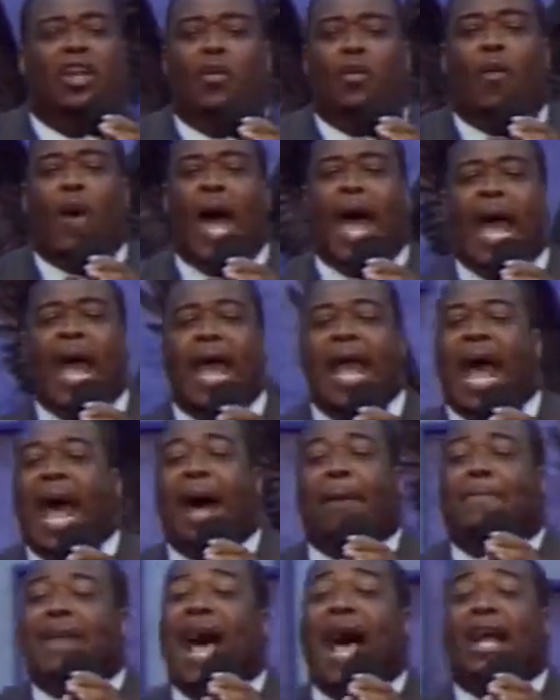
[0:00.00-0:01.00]
way.
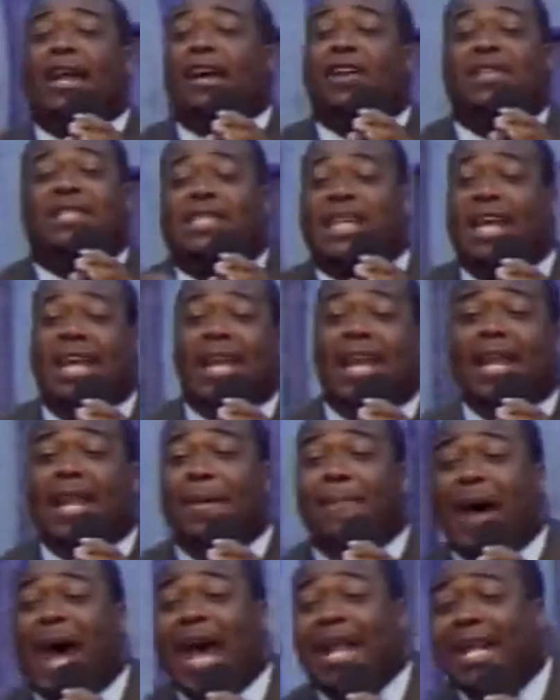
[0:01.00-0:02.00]
I'm not going to see
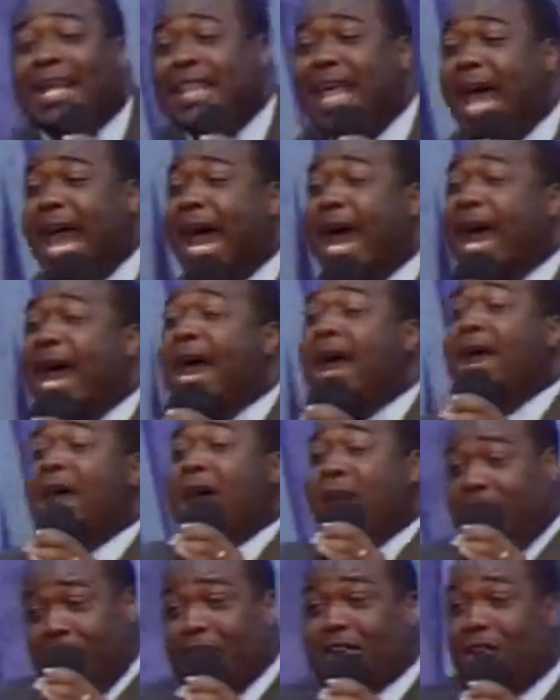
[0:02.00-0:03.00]
anybody there.
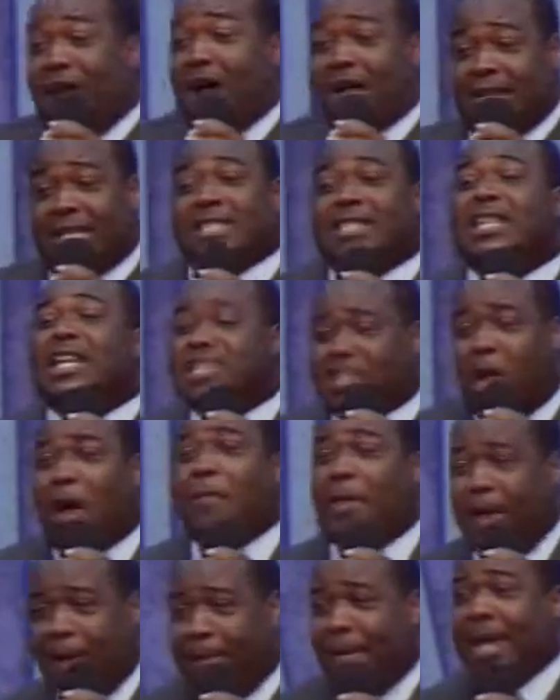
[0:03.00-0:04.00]
It's just going
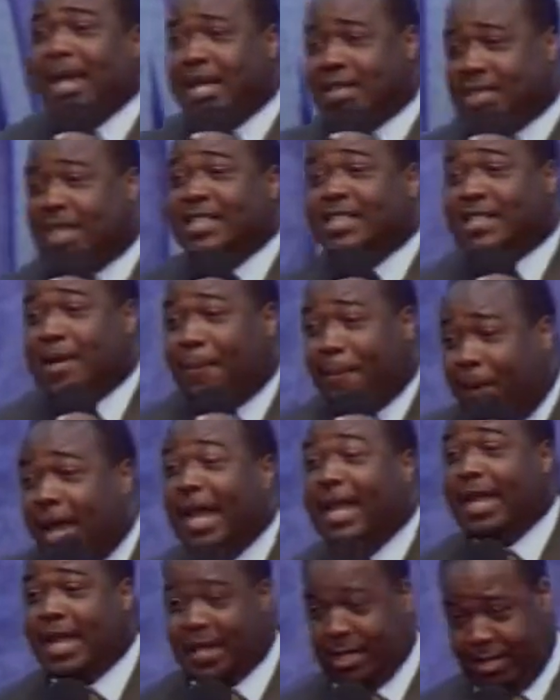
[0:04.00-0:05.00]
to be me and Sister
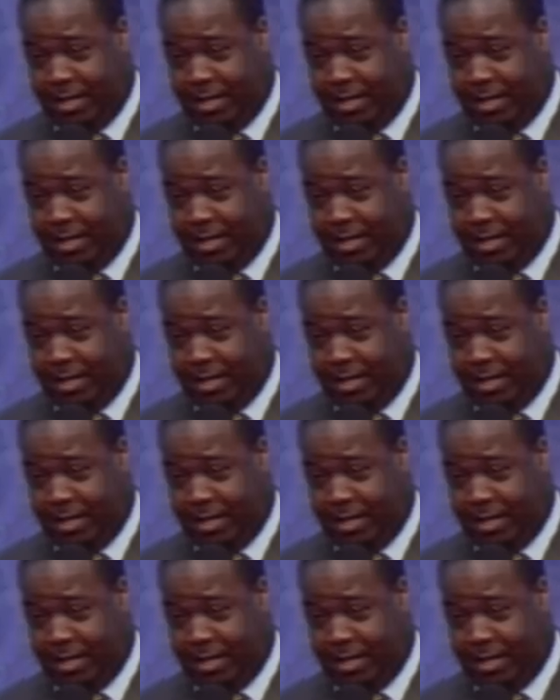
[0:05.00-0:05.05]
Bennett.